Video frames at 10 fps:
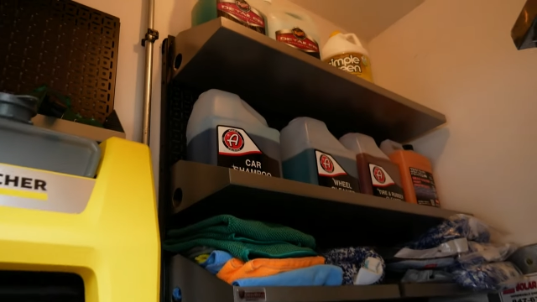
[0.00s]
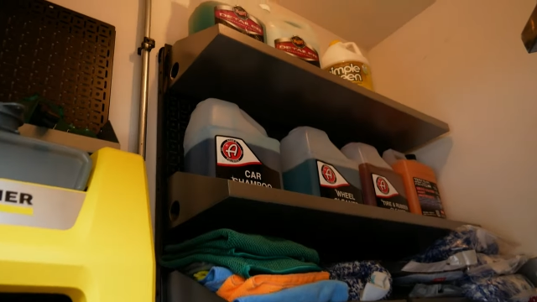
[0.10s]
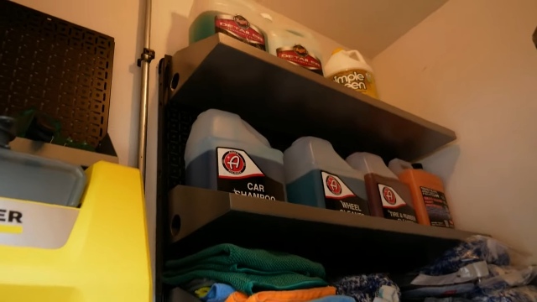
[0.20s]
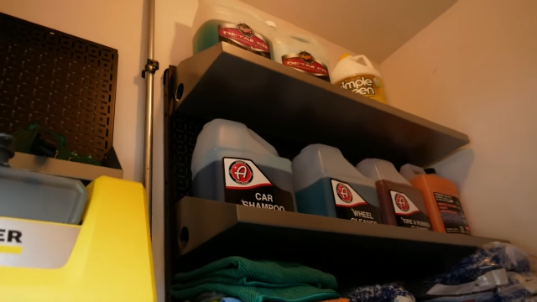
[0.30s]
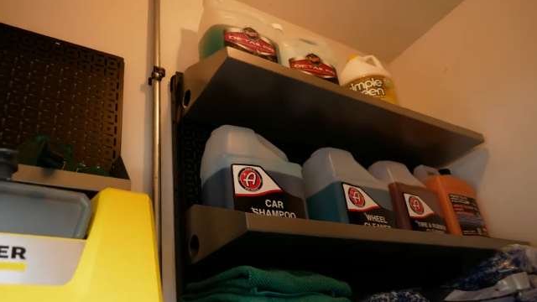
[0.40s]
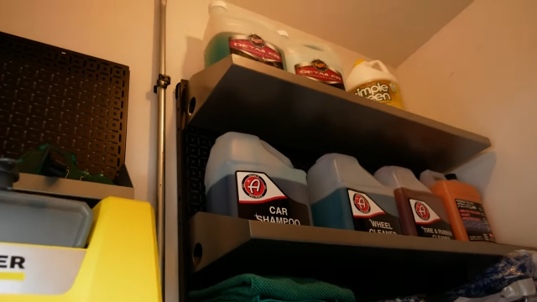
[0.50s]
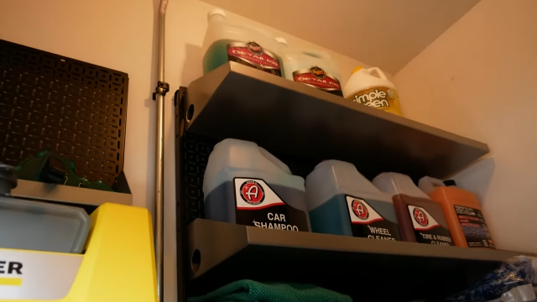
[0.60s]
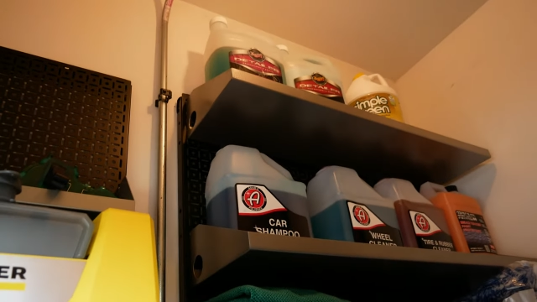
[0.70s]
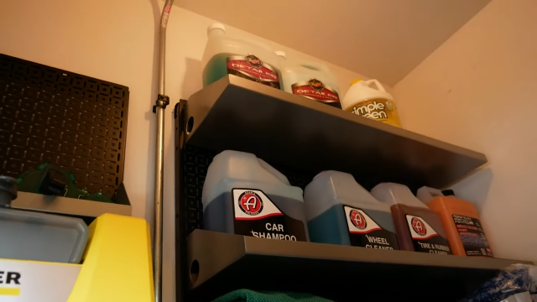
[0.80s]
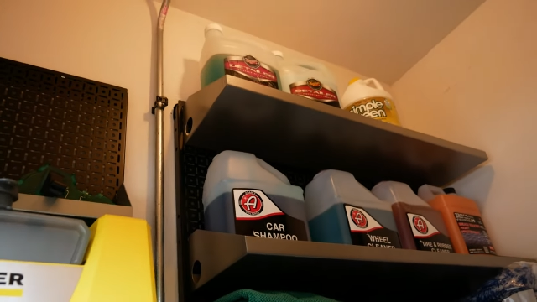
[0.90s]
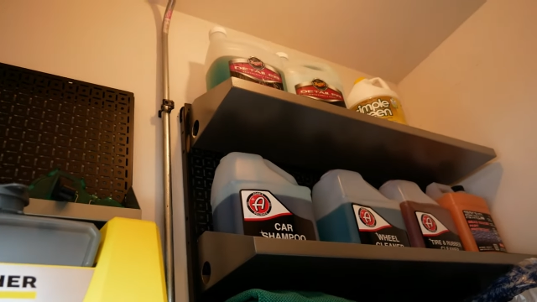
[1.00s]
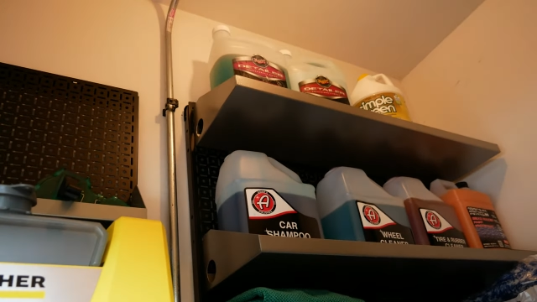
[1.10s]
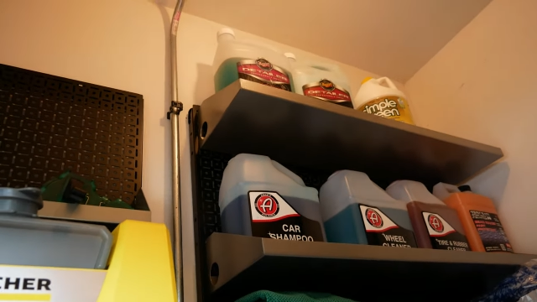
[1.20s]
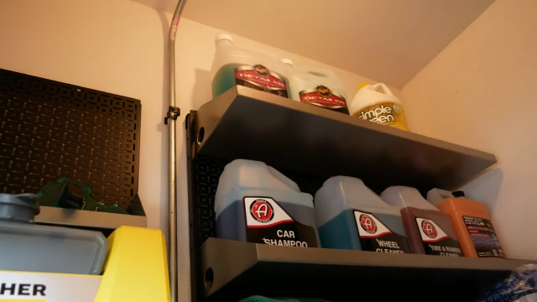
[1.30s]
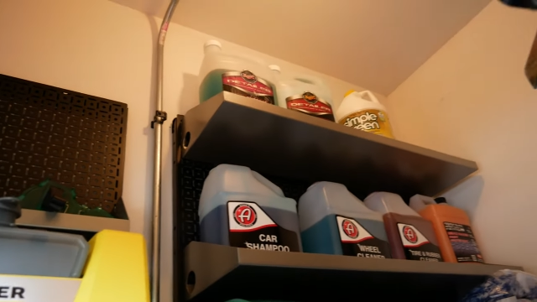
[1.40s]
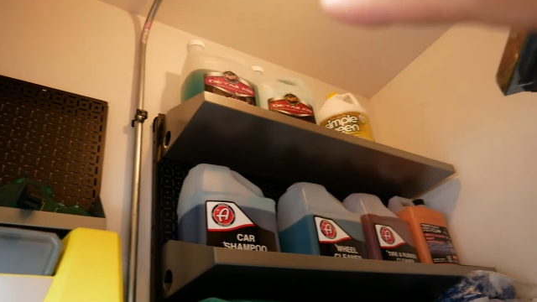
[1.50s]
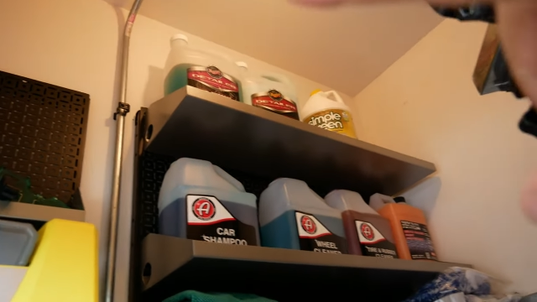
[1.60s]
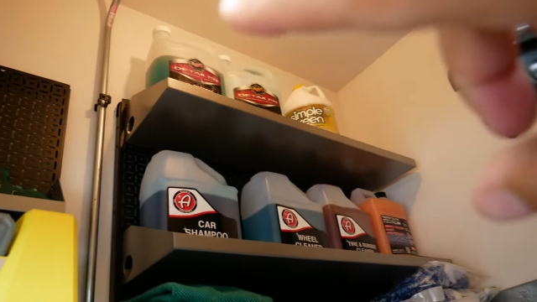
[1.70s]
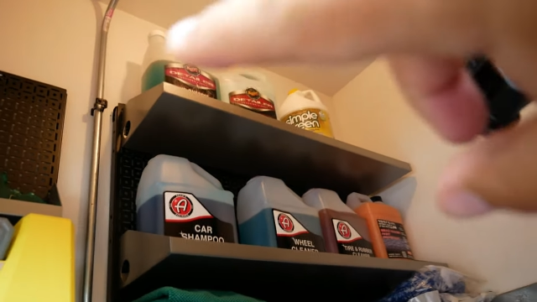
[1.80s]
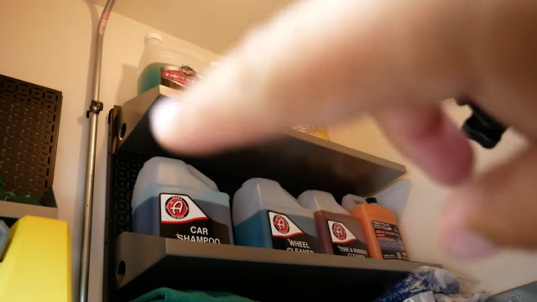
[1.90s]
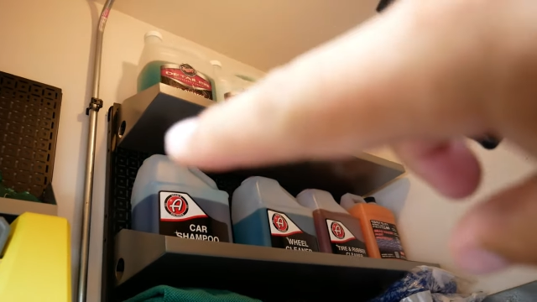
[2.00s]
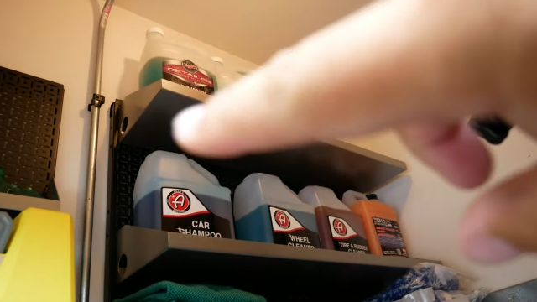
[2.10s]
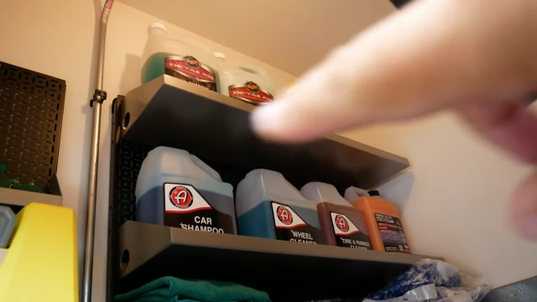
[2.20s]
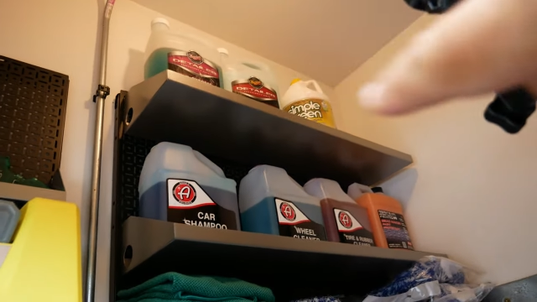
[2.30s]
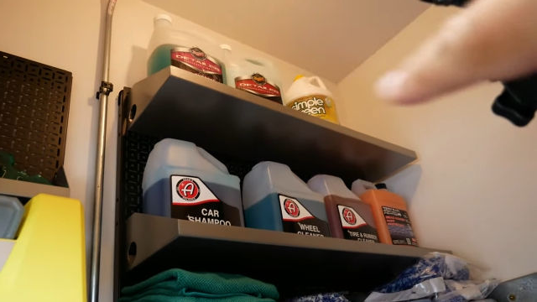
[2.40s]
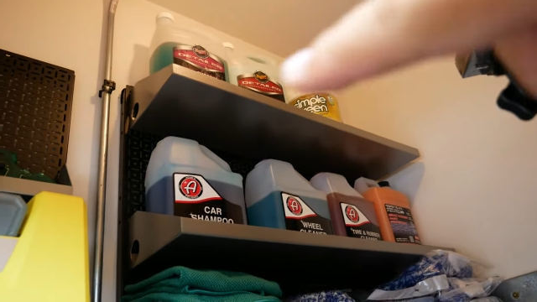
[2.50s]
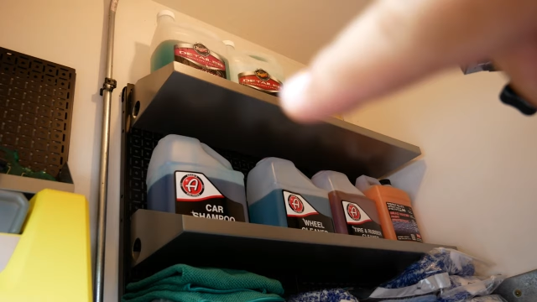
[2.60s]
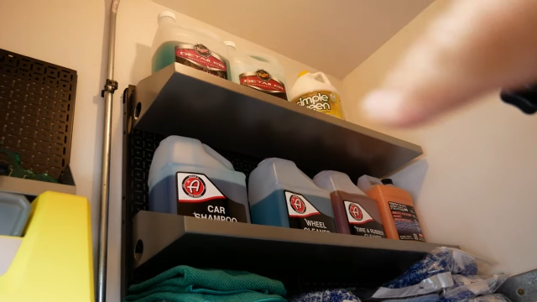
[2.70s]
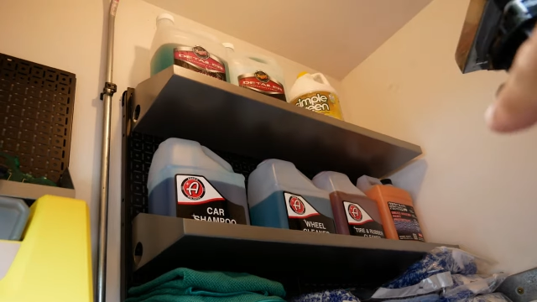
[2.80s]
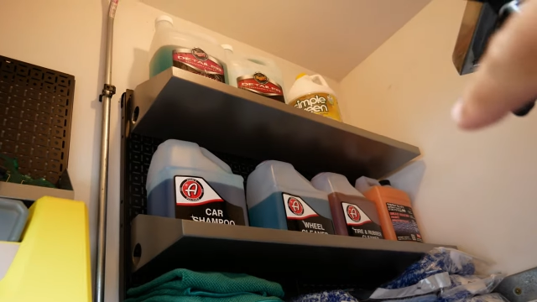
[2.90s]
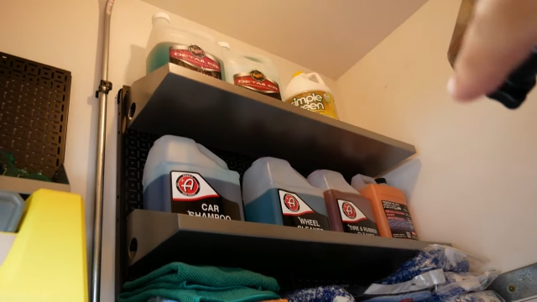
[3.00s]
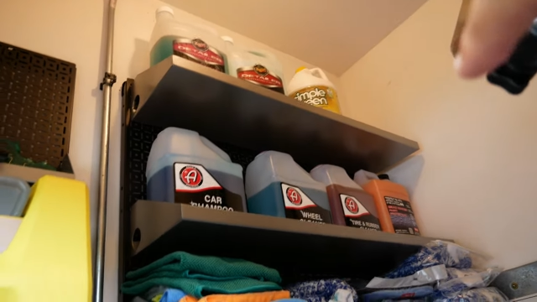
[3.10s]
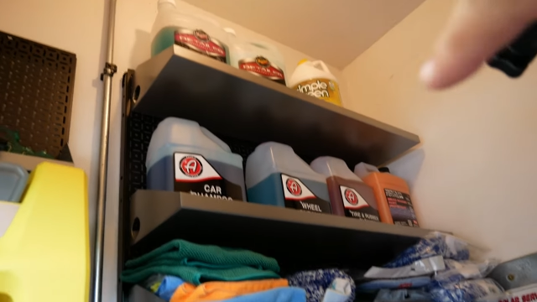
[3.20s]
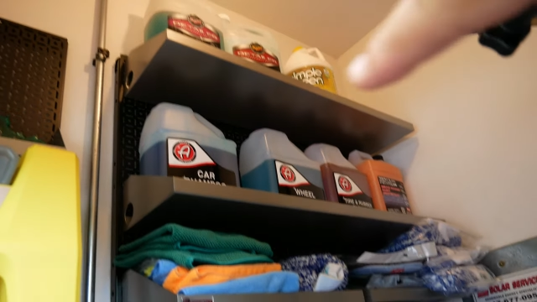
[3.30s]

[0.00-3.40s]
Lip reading: [unreadable: no face in view]